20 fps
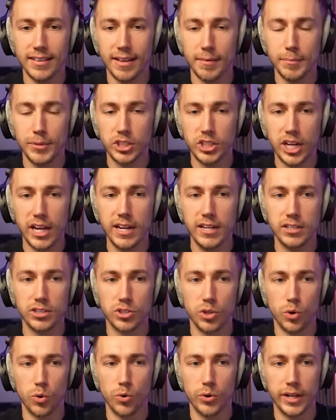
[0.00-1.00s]
that machine has
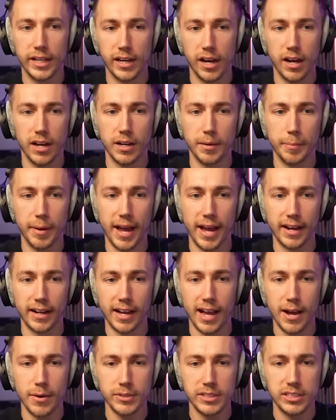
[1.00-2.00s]
already earned back.
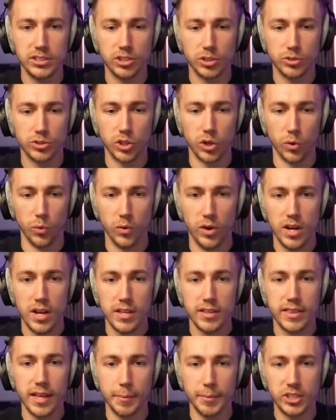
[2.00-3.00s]
How is he so tall?
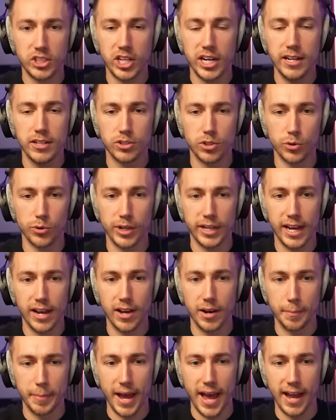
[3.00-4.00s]
That machine has already
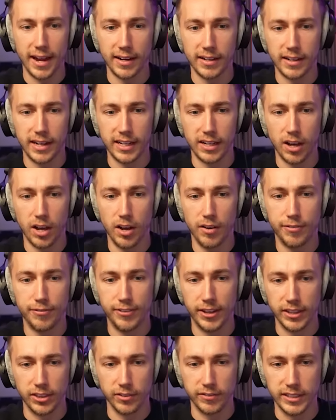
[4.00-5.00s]
earned back like a
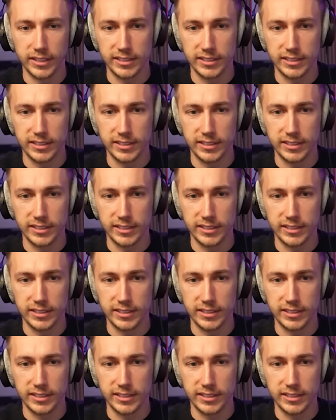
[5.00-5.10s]
fifth of